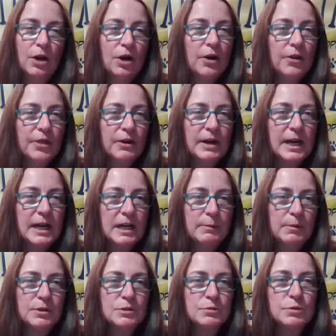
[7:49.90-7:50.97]
on their
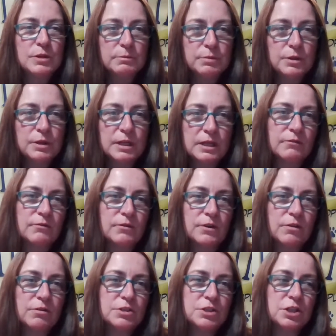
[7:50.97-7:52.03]
animals when they're putting it in
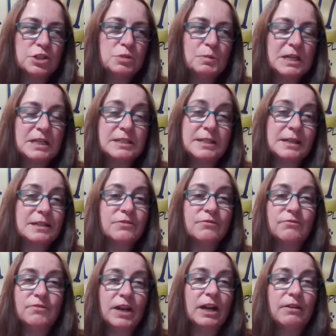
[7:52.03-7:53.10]
front of the judge, because then it's
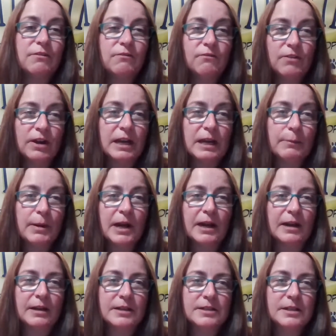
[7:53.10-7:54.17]
very, very
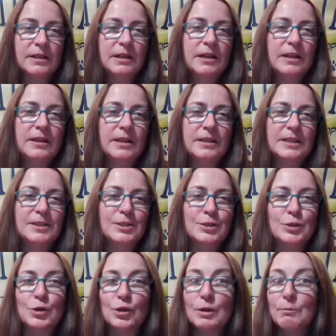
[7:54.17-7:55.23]
apparent that this is
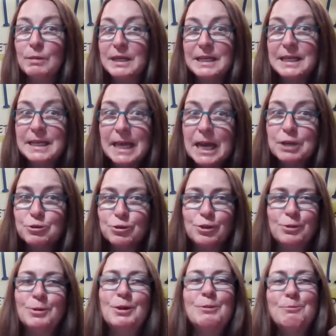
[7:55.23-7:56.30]
not completely
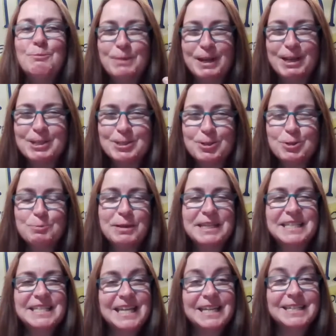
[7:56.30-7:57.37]
natural, because there's
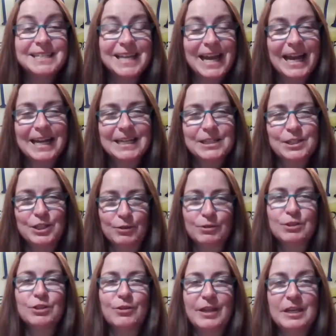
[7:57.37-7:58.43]
been scents added to
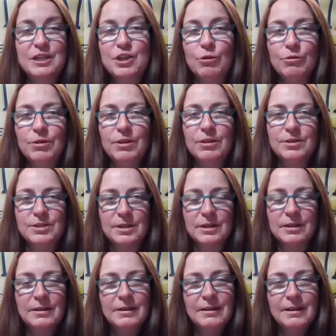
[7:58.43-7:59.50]
it. So they know that there's
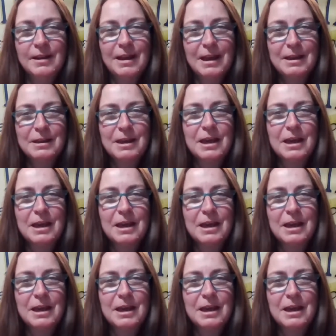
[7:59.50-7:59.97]
an